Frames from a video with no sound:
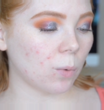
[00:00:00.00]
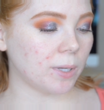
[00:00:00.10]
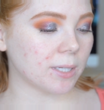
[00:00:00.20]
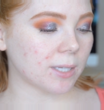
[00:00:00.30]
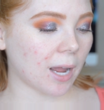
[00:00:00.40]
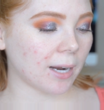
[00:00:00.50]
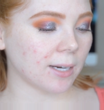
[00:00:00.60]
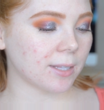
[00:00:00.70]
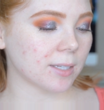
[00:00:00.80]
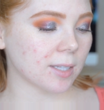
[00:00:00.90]
We
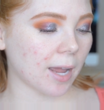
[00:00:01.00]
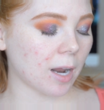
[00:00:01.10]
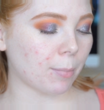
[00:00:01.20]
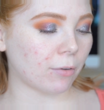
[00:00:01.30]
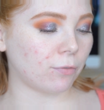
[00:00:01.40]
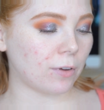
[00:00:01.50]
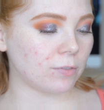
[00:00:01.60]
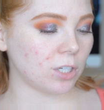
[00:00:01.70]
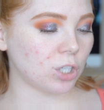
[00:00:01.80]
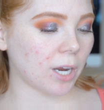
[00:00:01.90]
designed this lineup of
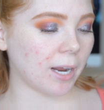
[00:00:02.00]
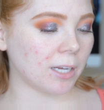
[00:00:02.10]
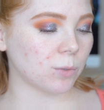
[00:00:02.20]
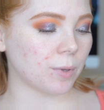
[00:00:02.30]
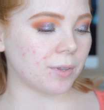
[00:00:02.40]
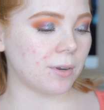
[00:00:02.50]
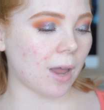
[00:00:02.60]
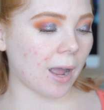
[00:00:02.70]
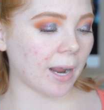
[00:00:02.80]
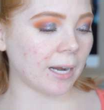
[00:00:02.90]
50 shades with
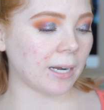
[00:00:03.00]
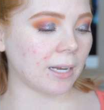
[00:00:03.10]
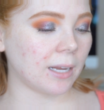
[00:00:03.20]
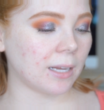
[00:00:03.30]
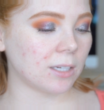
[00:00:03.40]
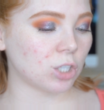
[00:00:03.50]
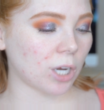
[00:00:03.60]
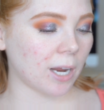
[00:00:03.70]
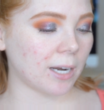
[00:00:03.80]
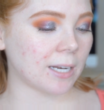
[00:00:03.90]
9
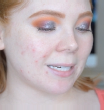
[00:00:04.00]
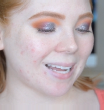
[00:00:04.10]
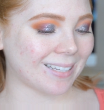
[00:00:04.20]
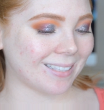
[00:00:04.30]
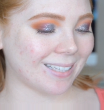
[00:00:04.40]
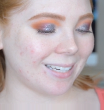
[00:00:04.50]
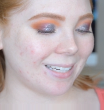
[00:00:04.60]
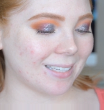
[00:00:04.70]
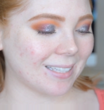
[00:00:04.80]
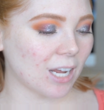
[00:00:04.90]
shade
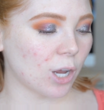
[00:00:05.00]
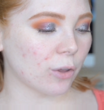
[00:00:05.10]
intensities,